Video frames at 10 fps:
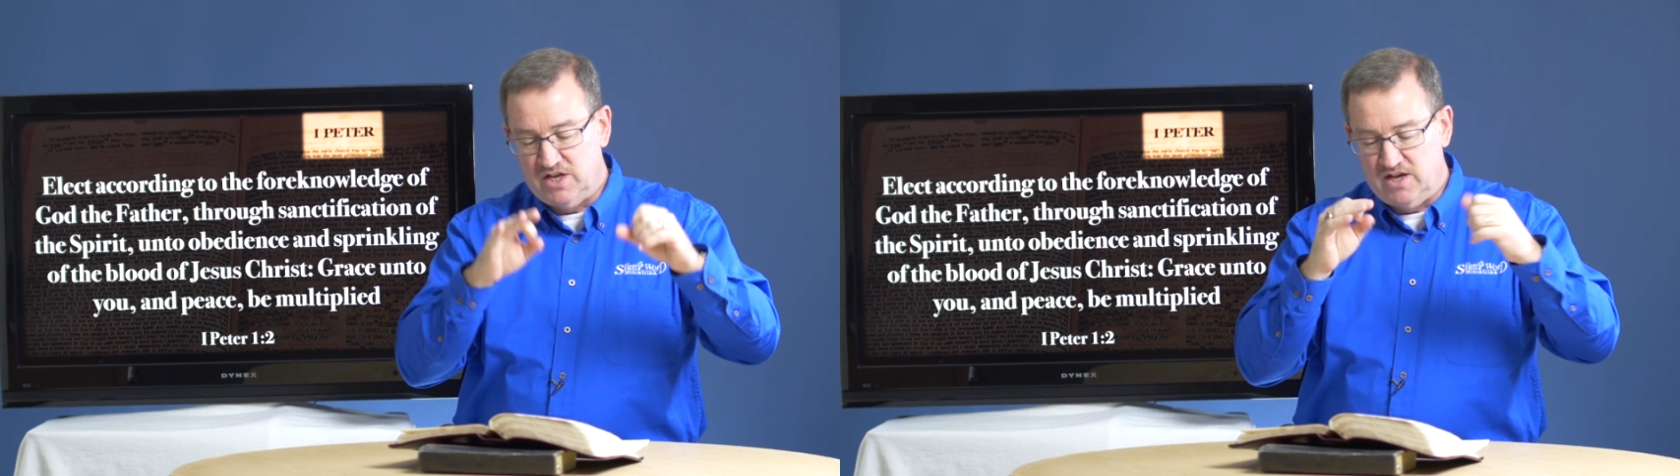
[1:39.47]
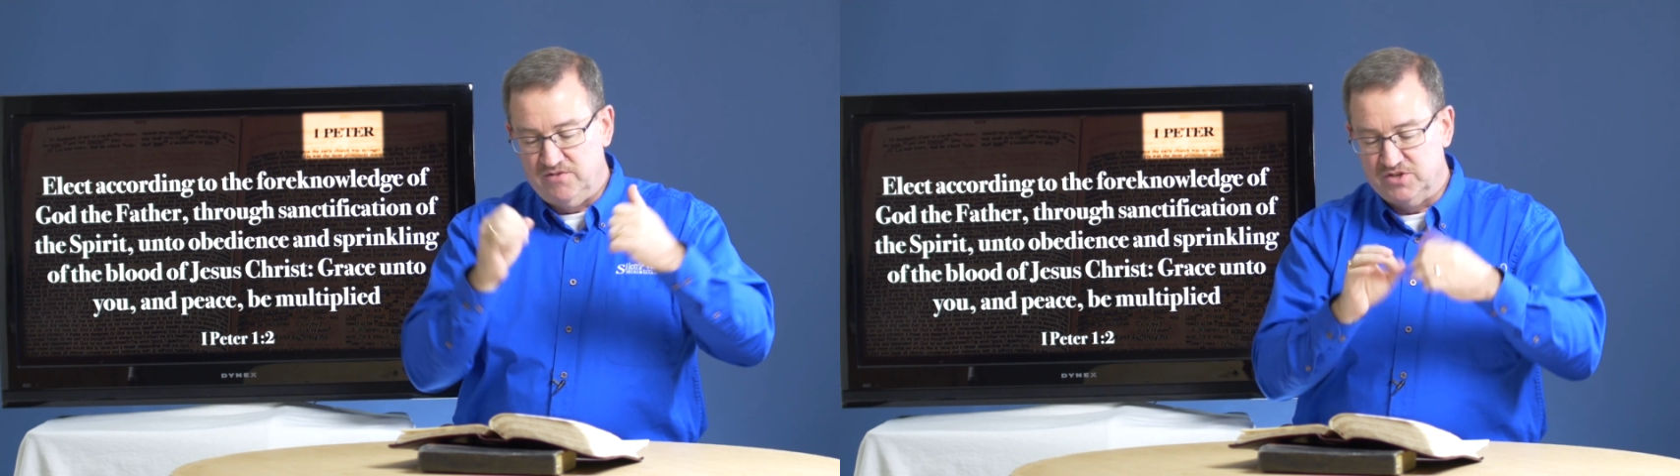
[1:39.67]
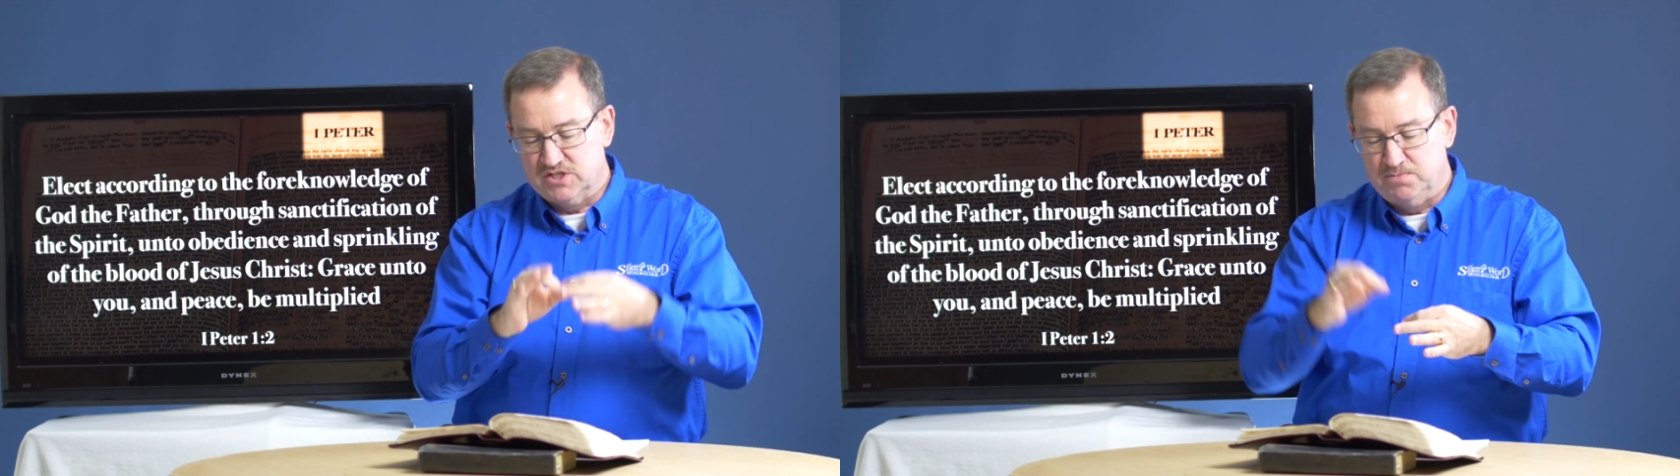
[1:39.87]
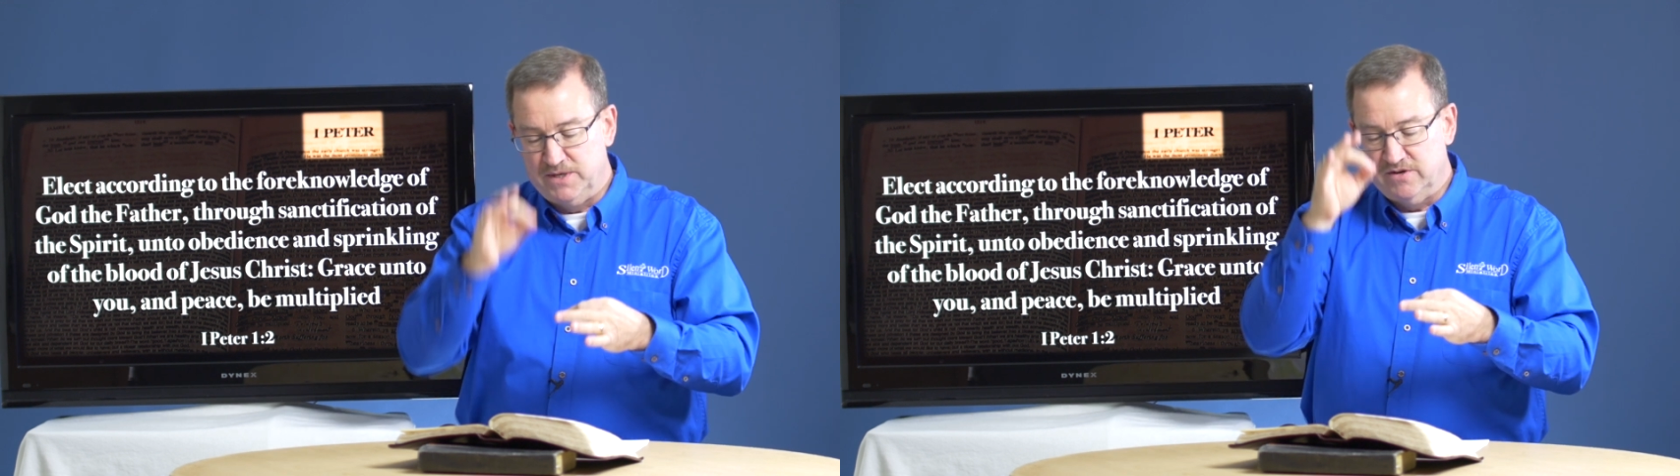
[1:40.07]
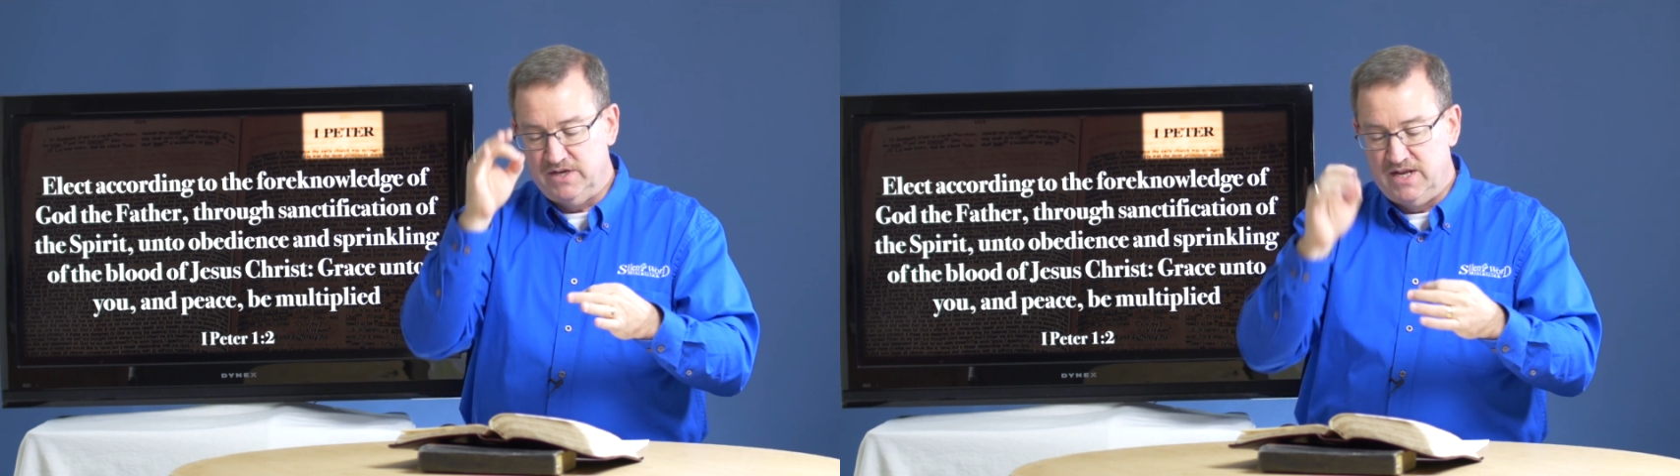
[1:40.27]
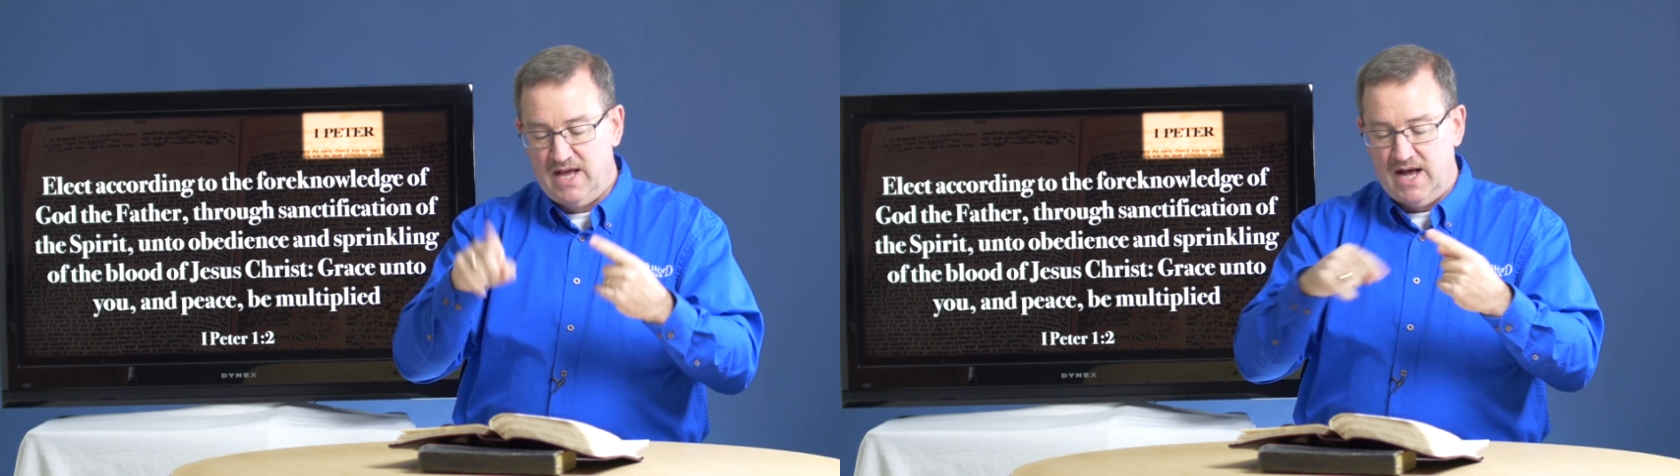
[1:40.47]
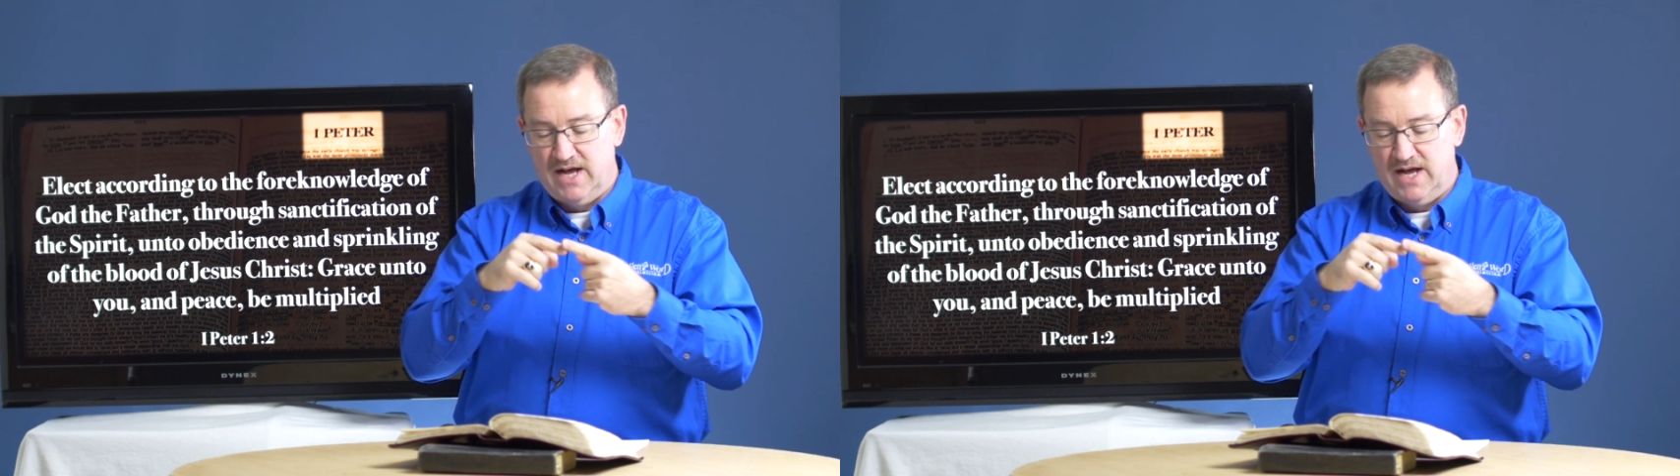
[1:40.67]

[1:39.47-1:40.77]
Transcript: of the Spirit,